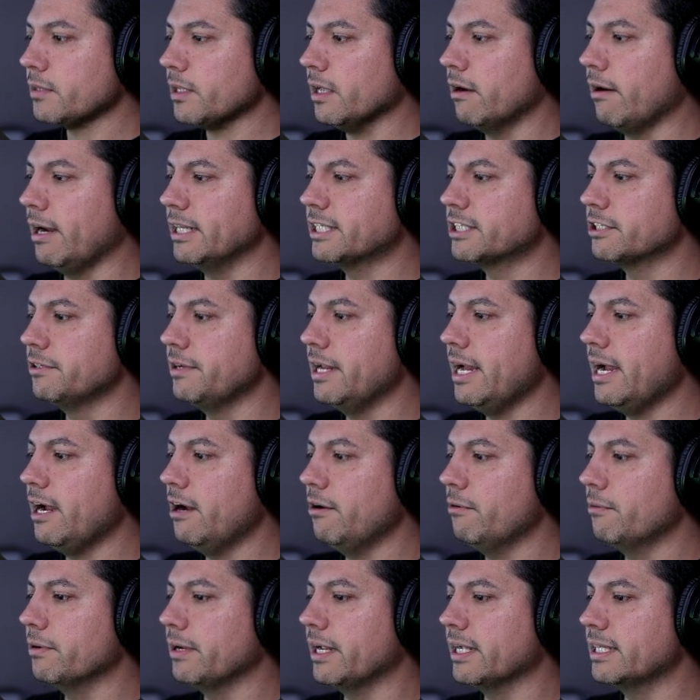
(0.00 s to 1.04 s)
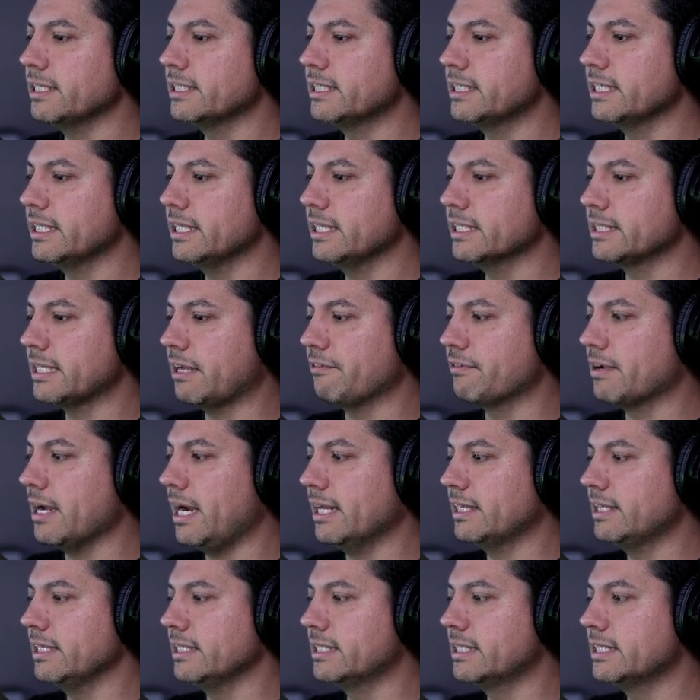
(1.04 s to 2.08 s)
All right, so now what I can see is I've
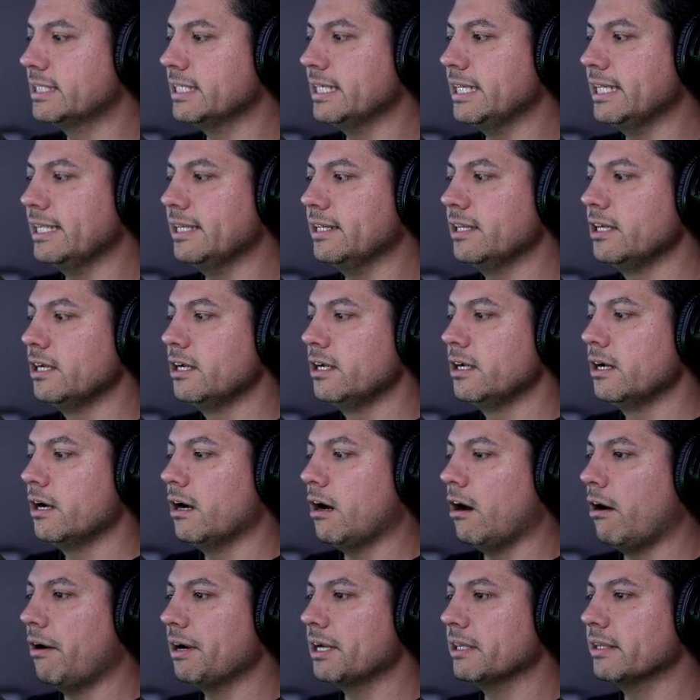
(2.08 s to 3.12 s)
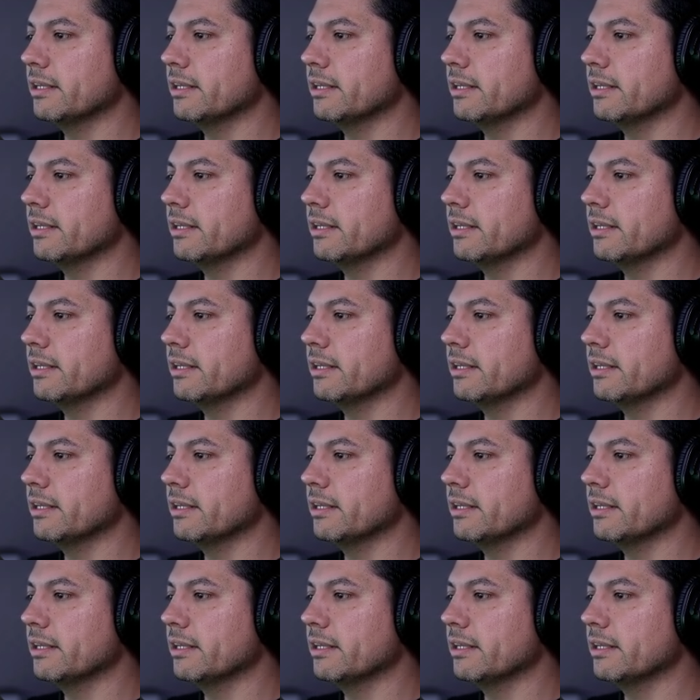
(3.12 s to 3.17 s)
got this scene already